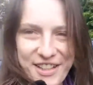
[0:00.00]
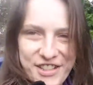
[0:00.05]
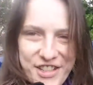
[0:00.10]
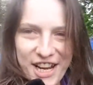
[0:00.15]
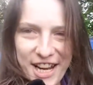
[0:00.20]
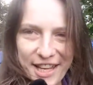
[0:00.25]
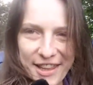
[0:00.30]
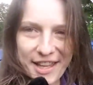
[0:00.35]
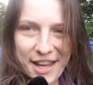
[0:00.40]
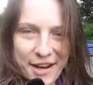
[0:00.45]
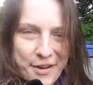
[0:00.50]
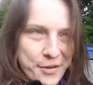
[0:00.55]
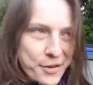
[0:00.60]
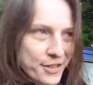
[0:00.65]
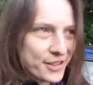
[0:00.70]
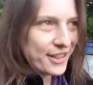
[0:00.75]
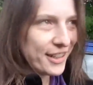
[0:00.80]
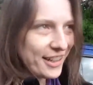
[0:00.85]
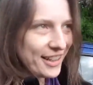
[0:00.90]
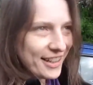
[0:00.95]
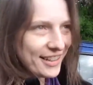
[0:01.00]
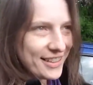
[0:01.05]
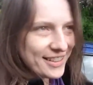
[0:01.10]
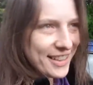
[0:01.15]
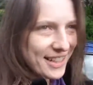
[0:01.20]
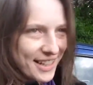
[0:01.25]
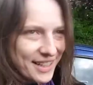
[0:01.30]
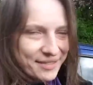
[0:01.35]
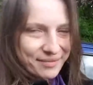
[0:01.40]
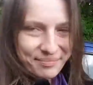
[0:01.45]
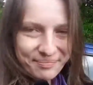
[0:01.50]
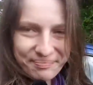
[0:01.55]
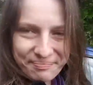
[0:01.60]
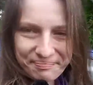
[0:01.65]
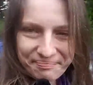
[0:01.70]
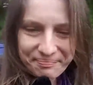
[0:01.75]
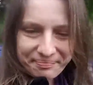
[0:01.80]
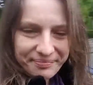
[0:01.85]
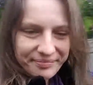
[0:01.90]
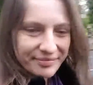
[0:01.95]
going to check that I wrote earlier today.
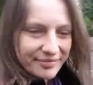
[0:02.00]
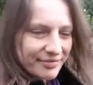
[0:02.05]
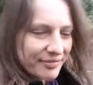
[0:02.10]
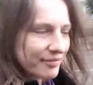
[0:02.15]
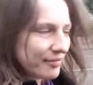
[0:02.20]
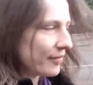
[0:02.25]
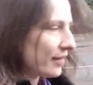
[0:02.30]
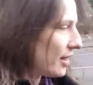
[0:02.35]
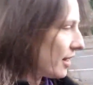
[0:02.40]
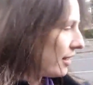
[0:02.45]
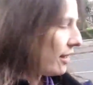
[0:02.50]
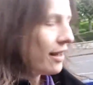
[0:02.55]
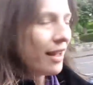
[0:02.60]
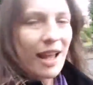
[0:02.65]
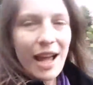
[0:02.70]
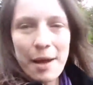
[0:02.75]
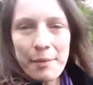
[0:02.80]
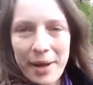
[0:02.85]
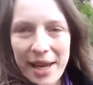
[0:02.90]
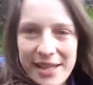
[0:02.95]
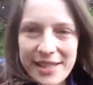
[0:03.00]
I'm